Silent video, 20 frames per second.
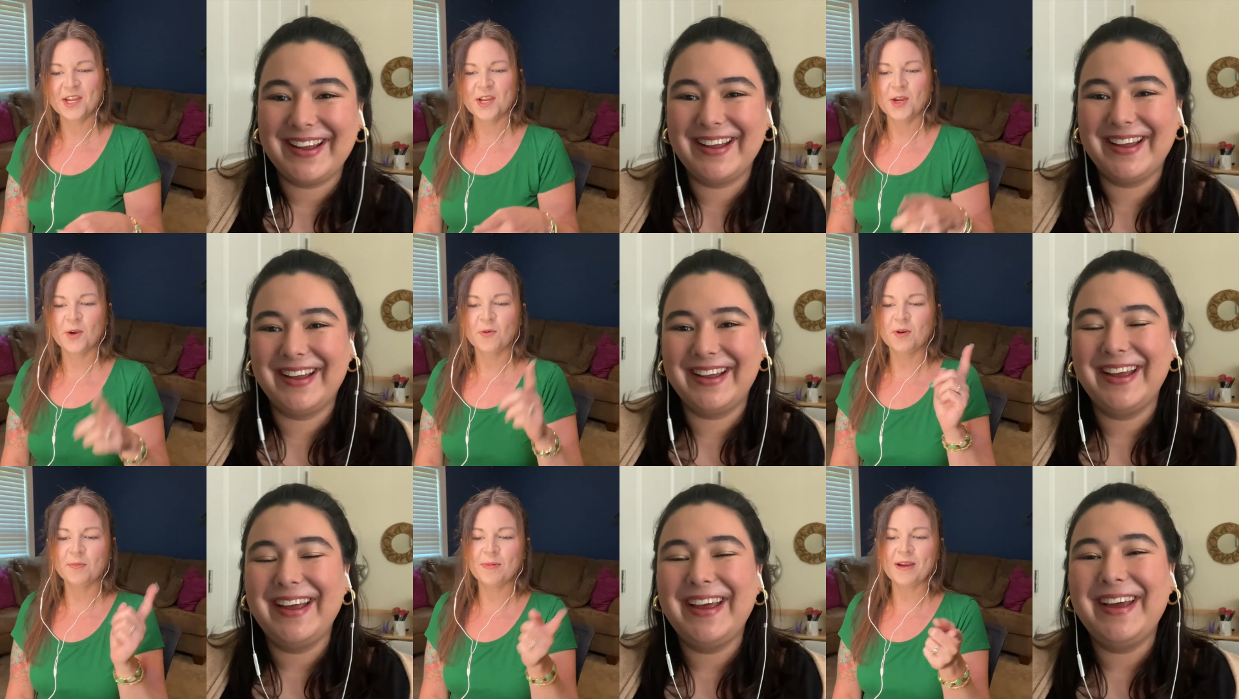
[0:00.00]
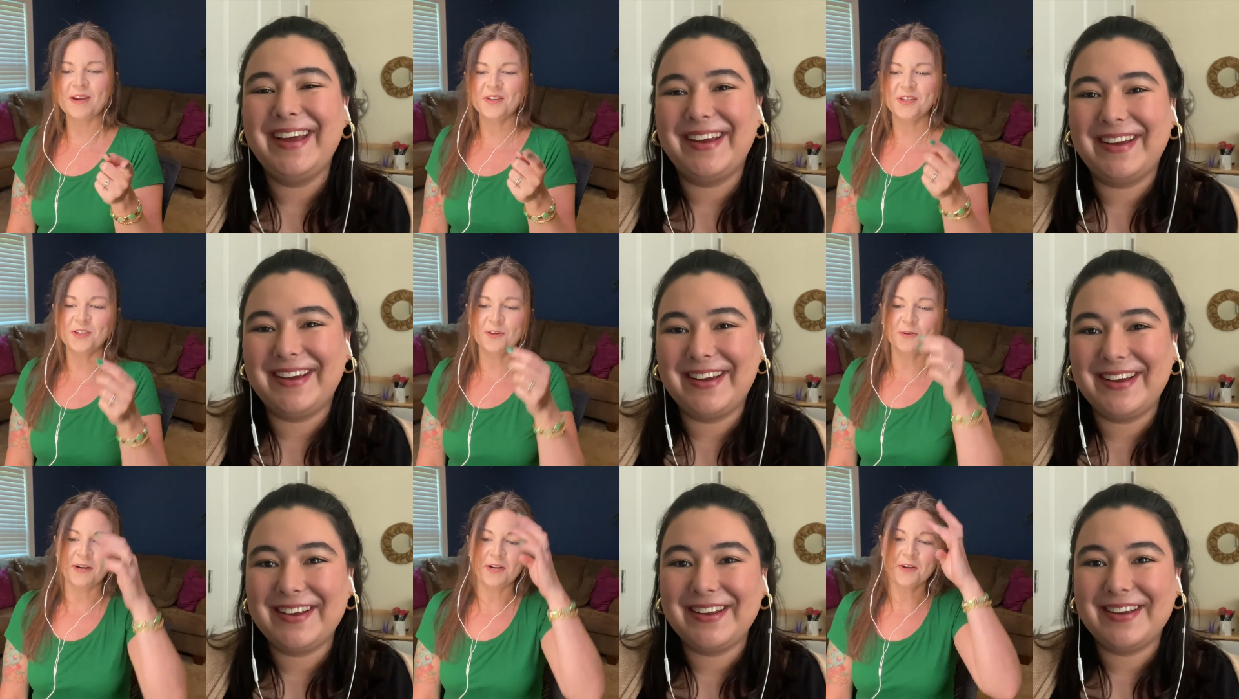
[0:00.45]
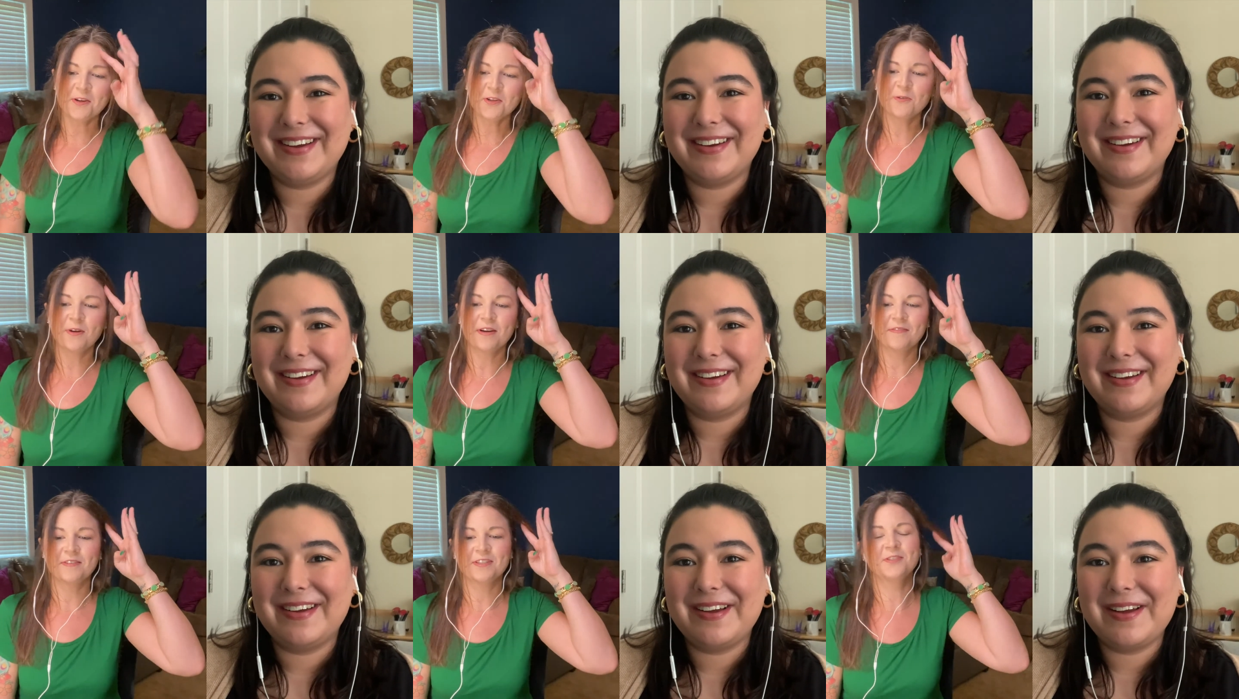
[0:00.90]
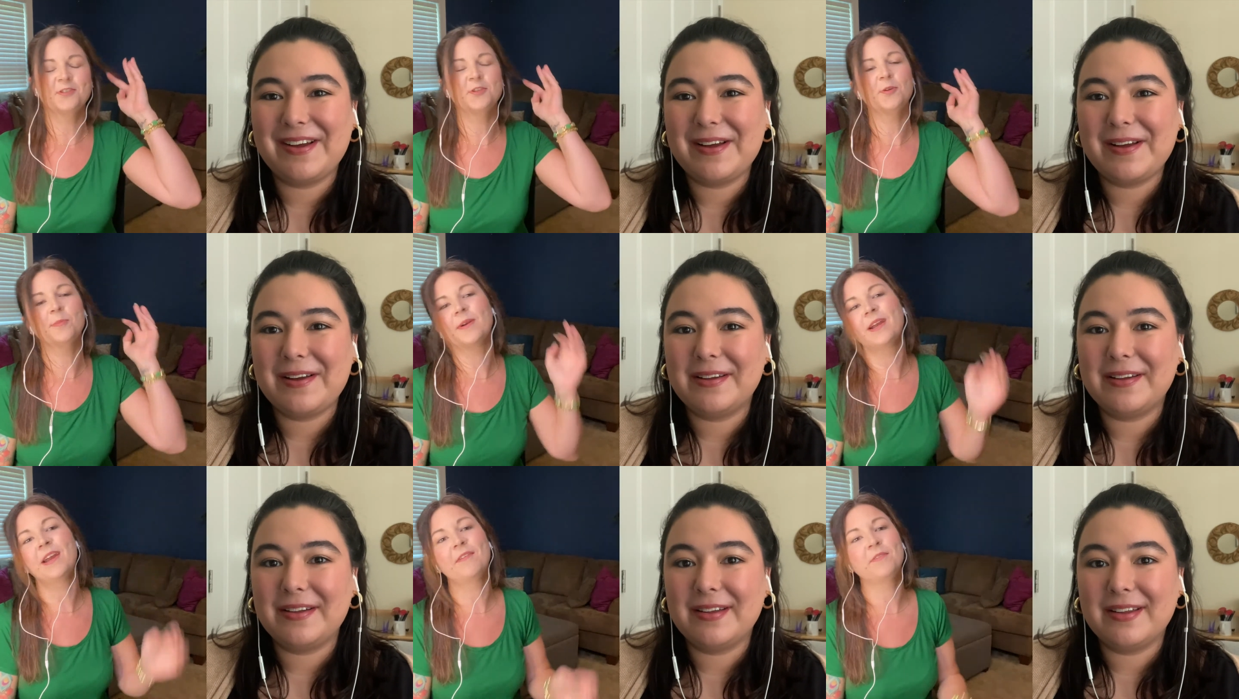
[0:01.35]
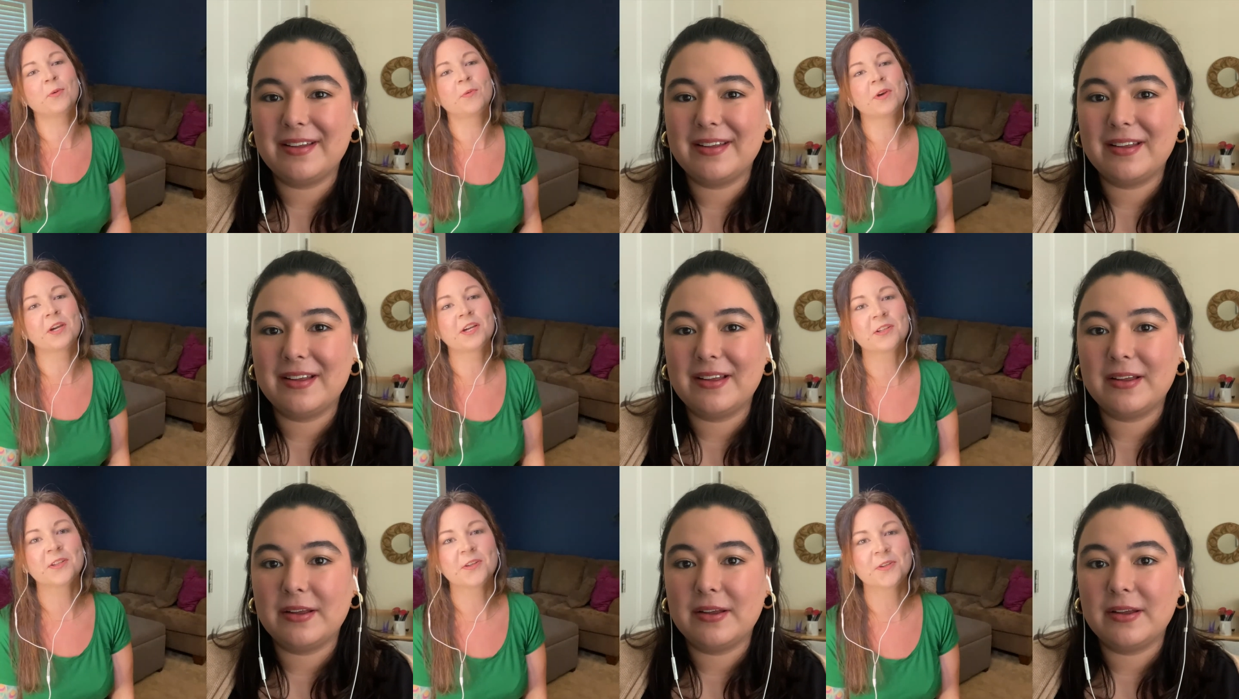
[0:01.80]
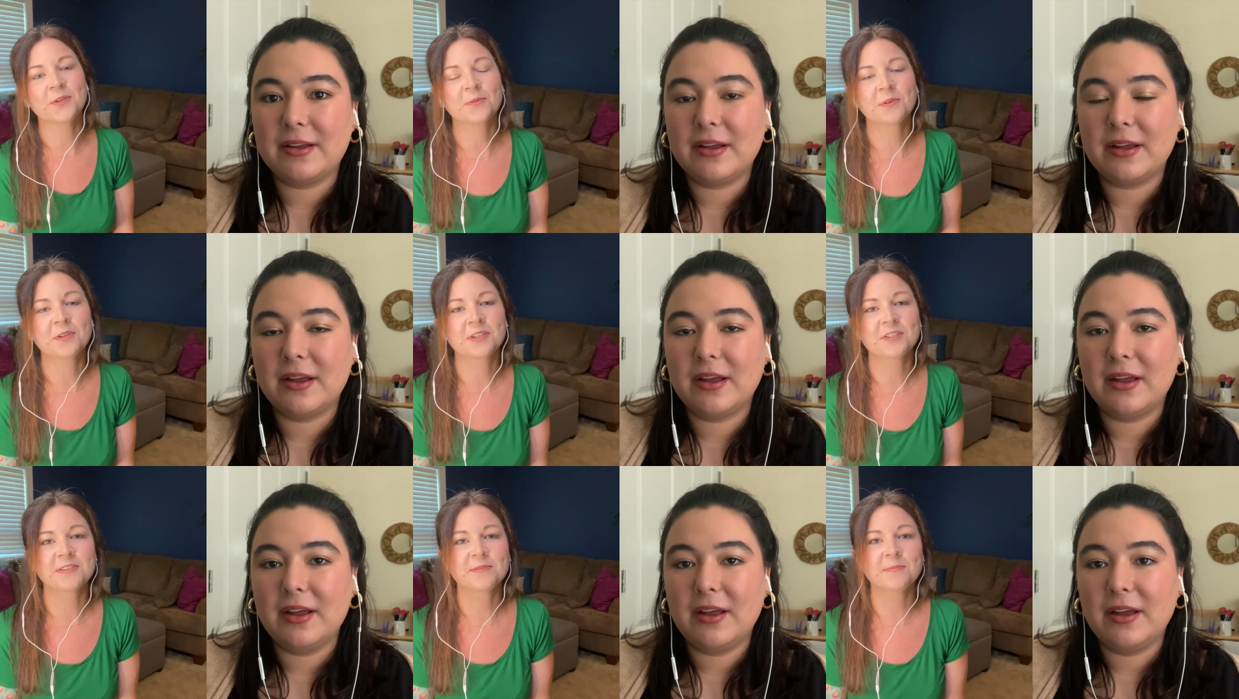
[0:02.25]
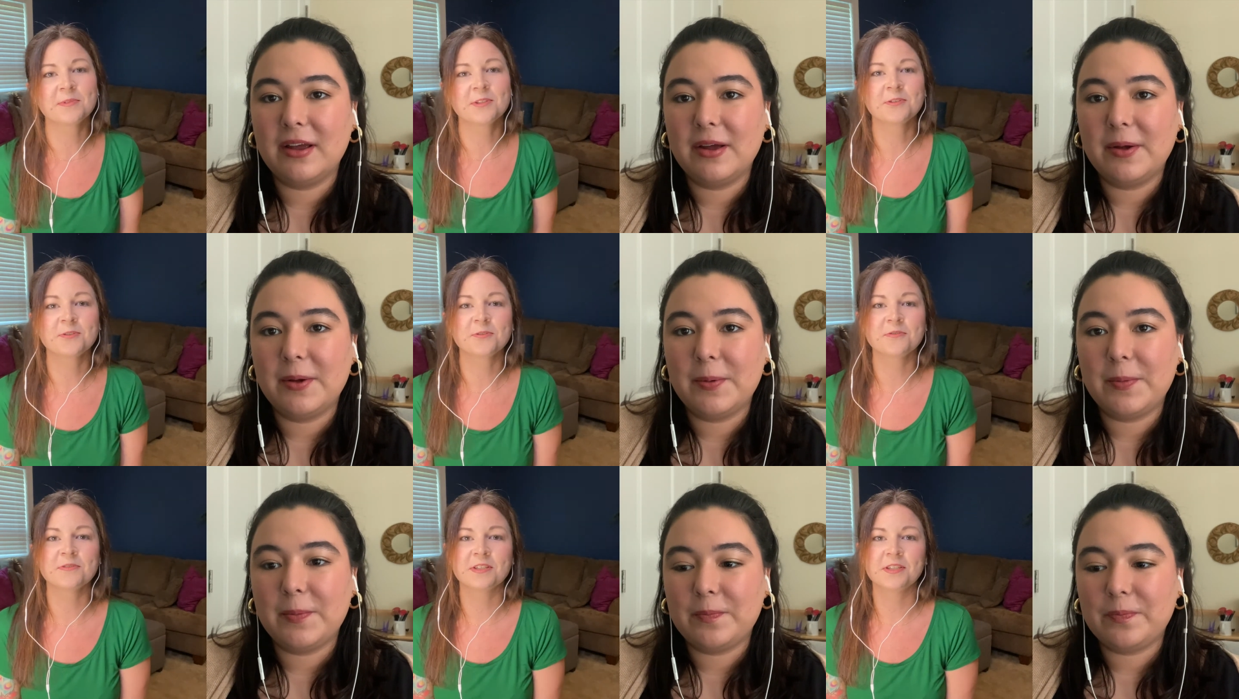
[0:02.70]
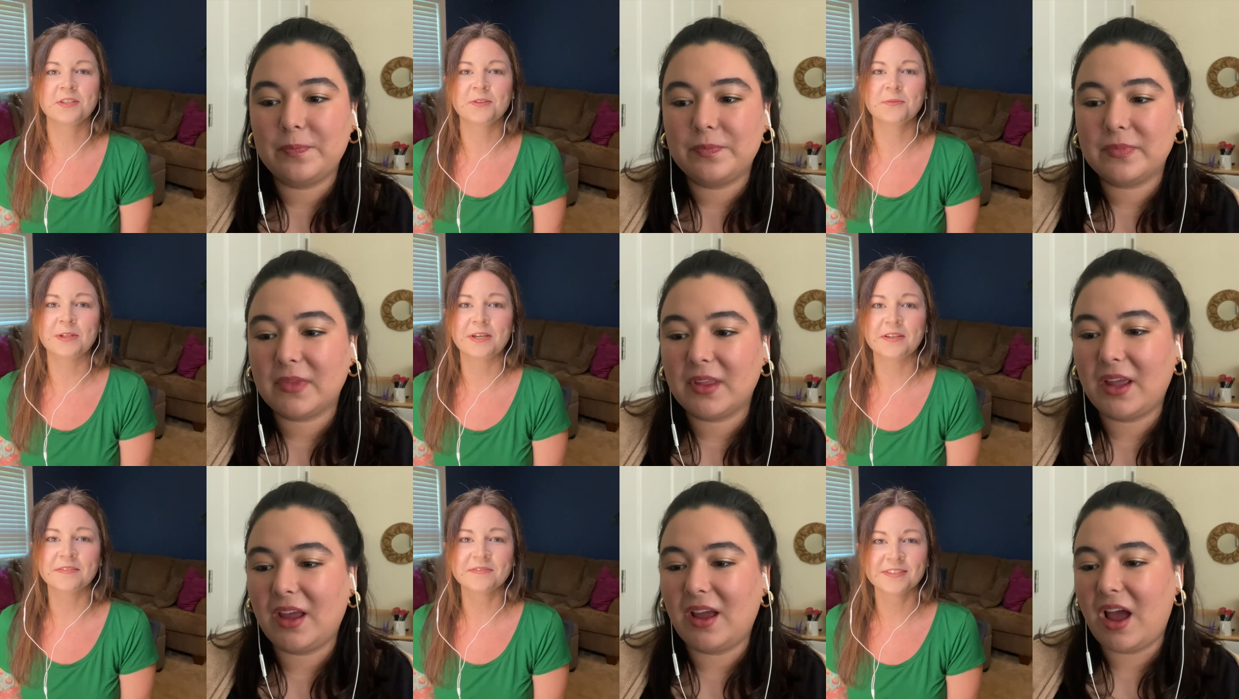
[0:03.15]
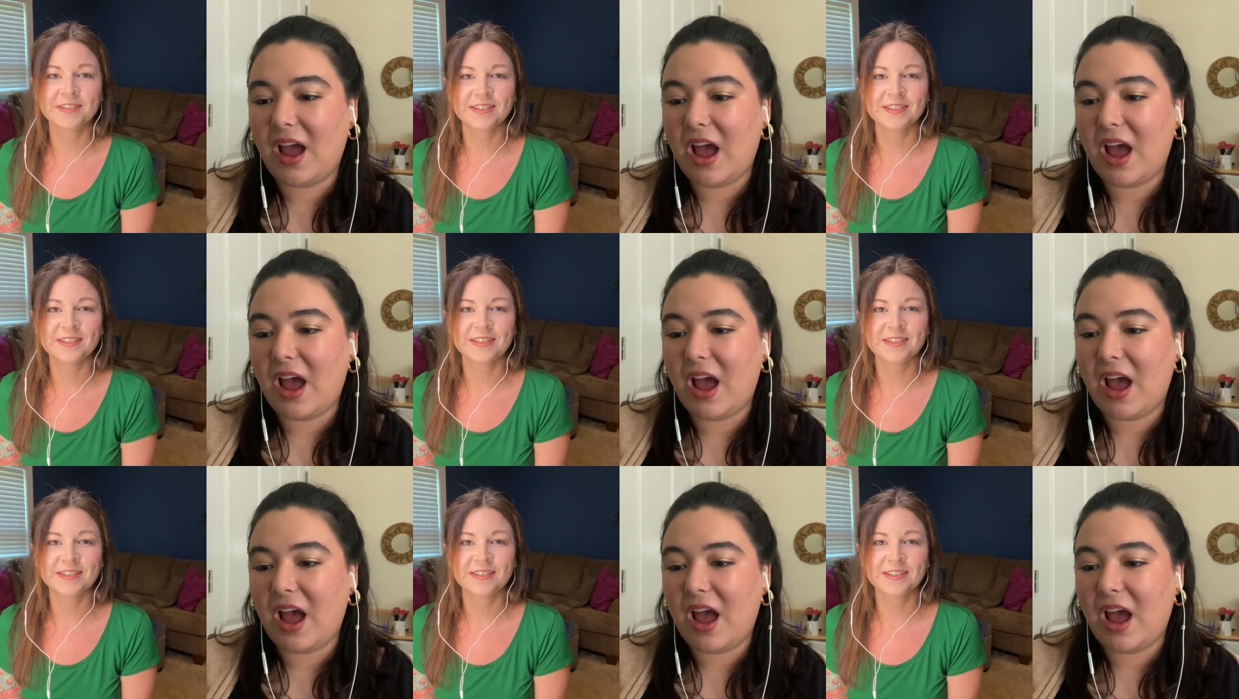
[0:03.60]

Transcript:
Speaker 1: What about you? I know you have a super heavy workload. What are some of the tools that you love?